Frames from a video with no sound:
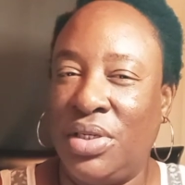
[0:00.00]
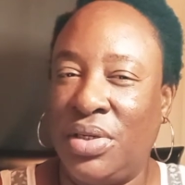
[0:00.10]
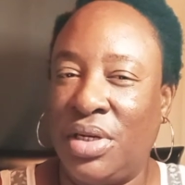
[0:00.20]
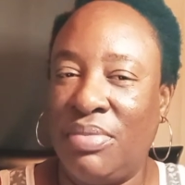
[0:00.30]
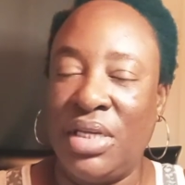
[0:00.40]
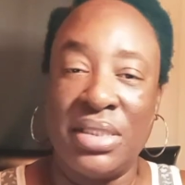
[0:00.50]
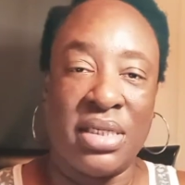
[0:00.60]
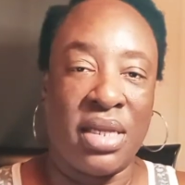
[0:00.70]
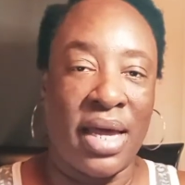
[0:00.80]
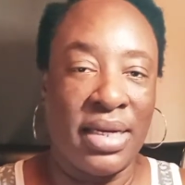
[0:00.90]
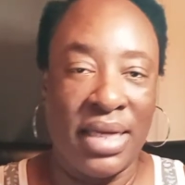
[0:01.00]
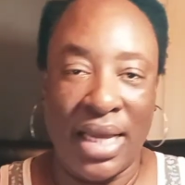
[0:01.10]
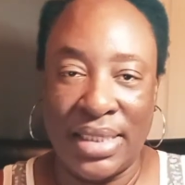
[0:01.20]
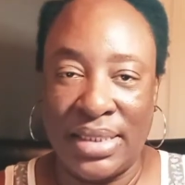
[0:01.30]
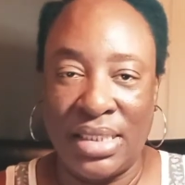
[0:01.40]
You know what I mean? It's a lot of
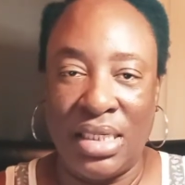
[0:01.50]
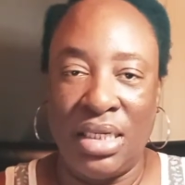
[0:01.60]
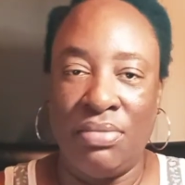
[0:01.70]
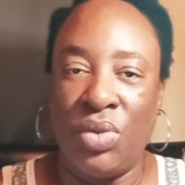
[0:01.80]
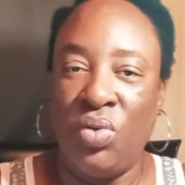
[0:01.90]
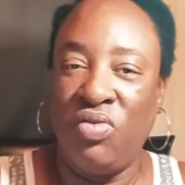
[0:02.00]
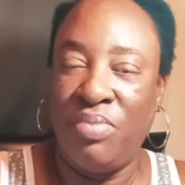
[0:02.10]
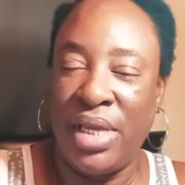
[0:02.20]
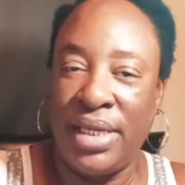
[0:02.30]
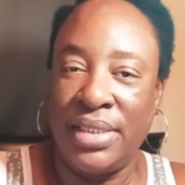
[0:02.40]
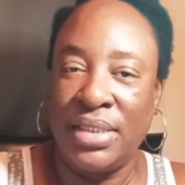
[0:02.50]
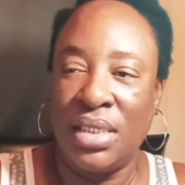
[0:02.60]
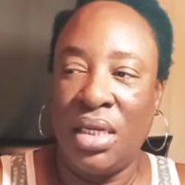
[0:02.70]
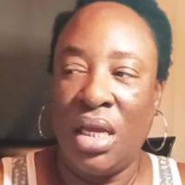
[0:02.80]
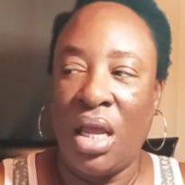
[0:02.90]
dancing, movement,
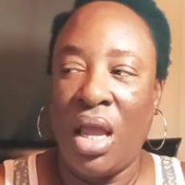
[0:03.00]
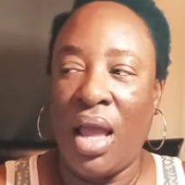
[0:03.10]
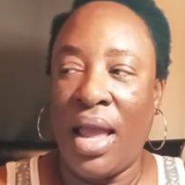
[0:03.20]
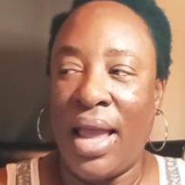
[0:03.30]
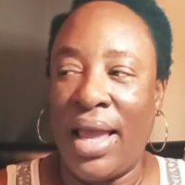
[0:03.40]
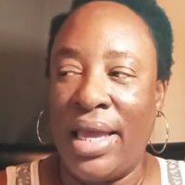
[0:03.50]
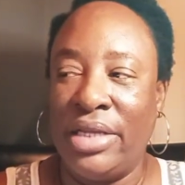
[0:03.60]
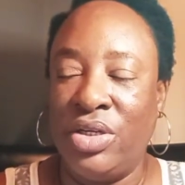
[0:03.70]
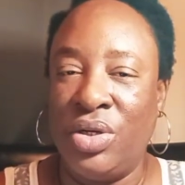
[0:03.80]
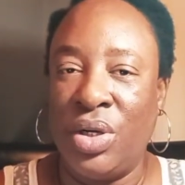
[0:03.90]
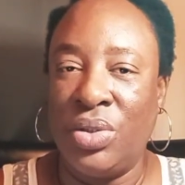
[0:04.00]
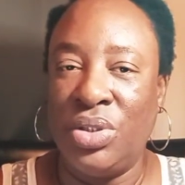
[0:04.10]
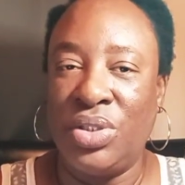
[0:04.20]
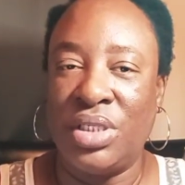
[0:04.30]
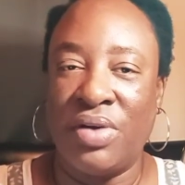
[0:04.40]
and,
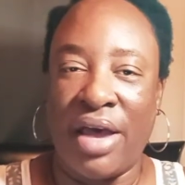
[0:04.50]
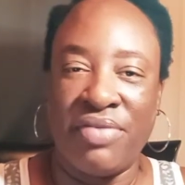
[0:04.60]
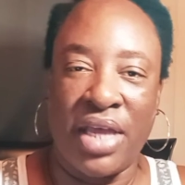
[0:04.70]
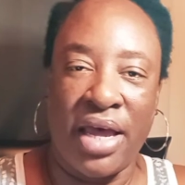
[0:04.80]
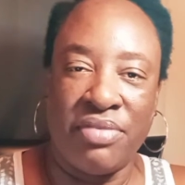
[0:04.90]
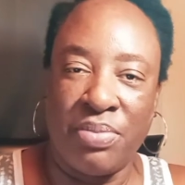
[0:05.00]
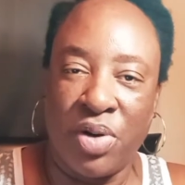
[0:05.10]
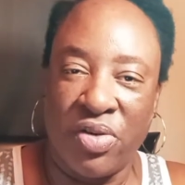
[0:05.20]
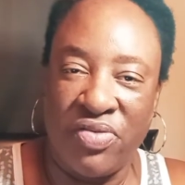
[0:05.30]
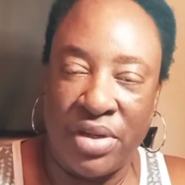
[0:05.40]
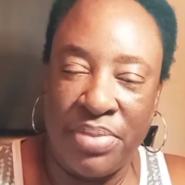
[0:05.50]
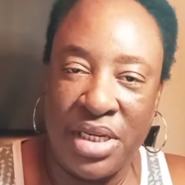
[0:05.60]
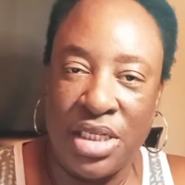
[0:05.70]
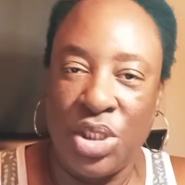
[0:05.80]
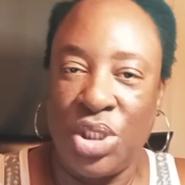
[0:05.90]
you still have to have the perfect
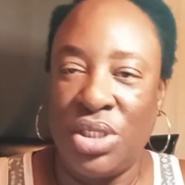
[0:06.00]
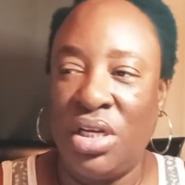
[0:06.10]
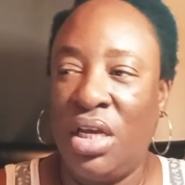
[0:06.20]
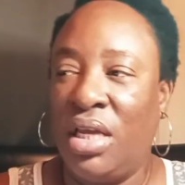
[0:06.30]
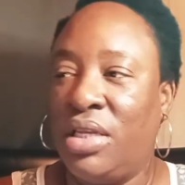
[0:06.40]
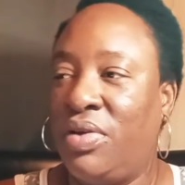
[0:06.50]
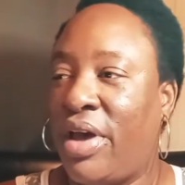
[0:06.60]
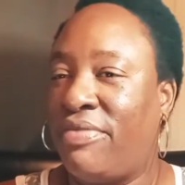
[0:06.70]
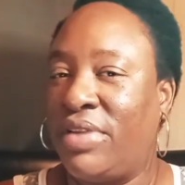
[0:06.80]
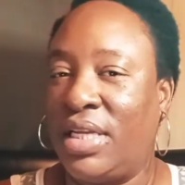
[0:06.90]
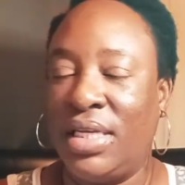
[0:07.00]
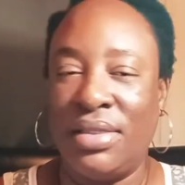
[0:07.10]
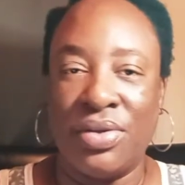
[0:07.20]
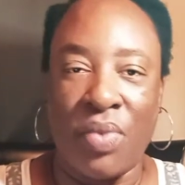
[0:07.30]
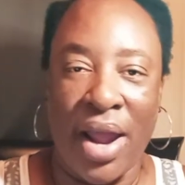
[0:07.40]
pitch. You have to
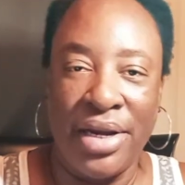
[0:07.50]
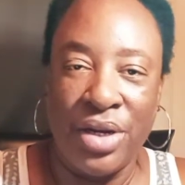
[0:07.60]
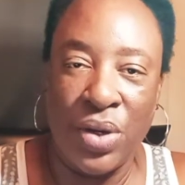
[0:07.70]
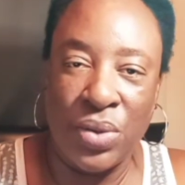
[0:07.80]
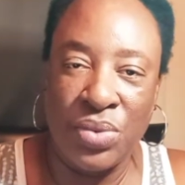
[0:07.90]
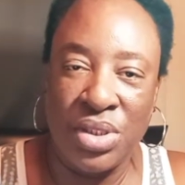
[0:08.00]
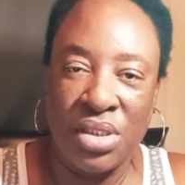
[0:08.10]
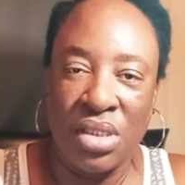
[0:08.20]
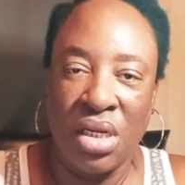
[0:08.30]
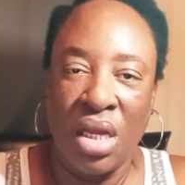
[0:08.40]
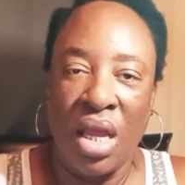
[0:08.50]
hit the right notes.